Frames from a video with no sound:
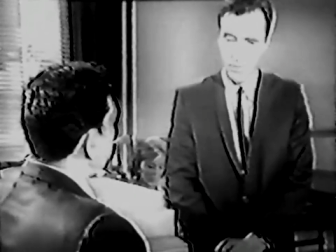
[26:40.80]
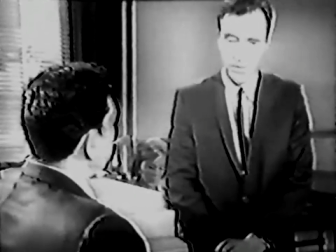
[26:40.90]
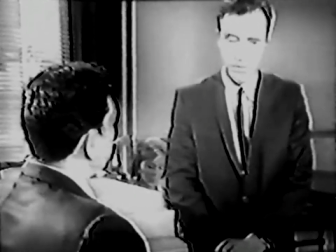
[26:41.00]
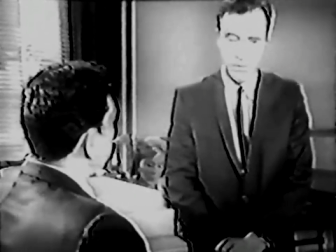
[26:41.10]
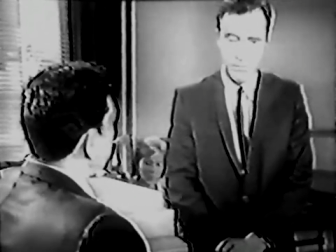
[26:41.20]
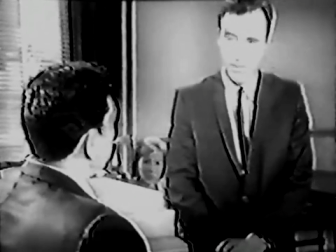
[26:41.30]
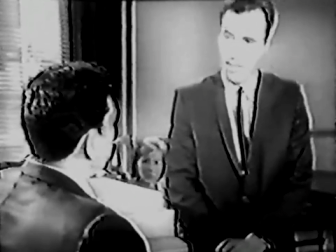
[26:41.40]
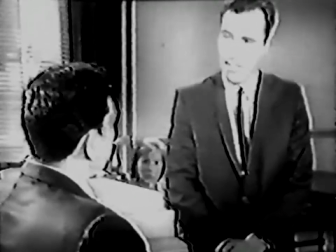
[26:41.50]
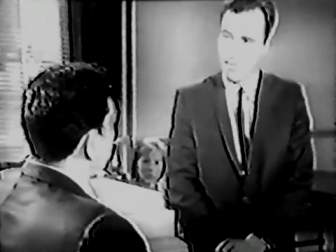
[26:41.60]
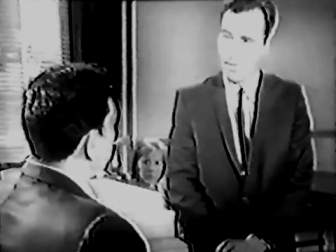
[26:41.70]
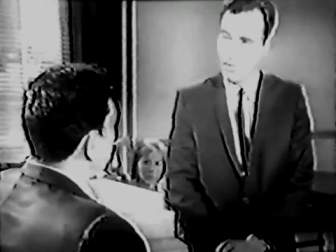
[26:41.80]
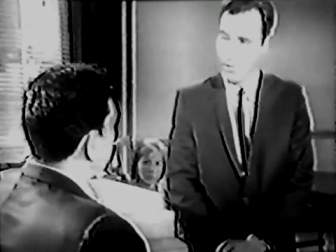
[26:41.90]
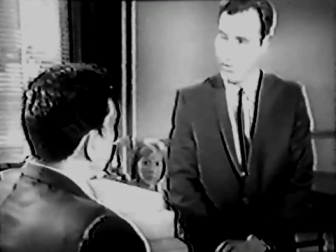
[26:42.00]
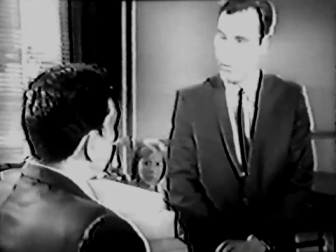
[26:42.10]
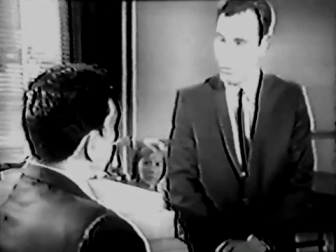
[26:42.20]
But uh, when the accident
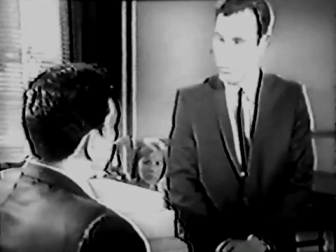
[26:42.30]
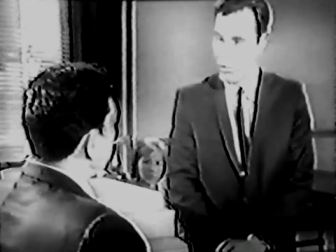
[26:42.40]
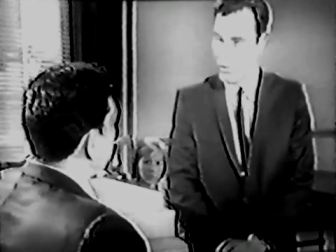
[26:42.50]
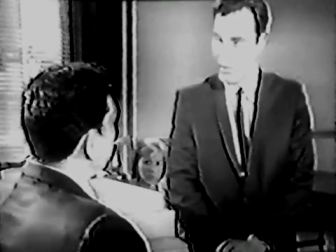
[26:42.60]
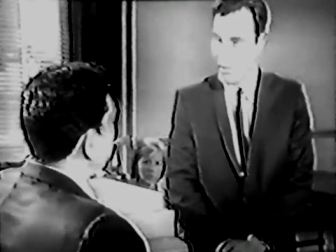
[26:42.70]
occurred, you were on